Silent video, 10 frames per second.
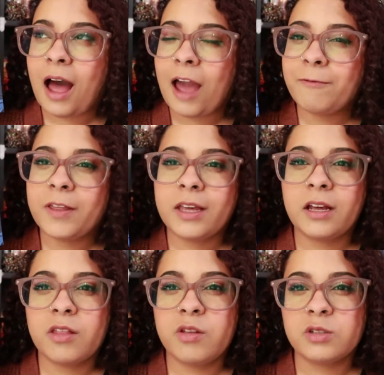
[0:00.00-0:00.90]
I feel like
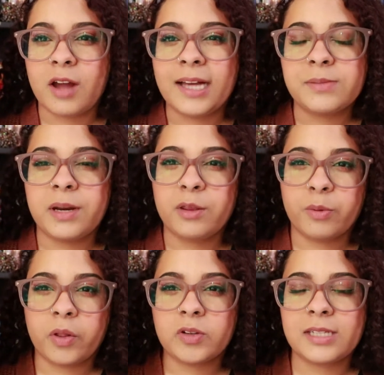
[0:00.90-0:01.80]
there's not as many
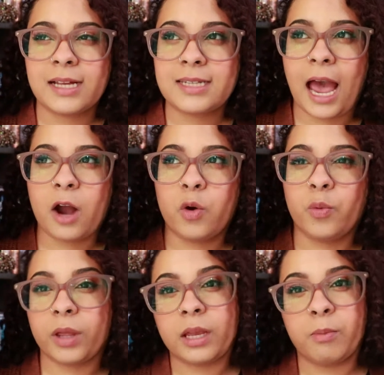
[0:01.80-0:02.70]
thrillers that tackle
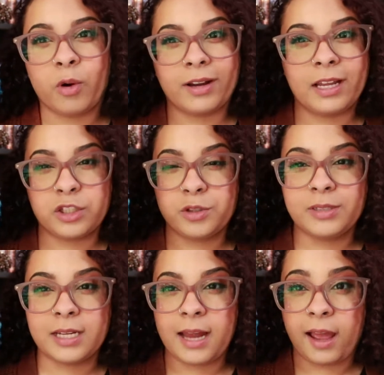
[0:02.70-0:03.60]
really important issues
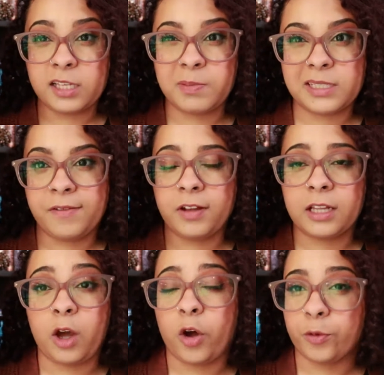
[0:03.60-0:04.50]
today,
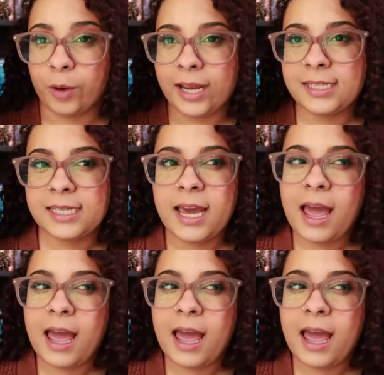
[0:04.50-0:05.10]
specifically on race.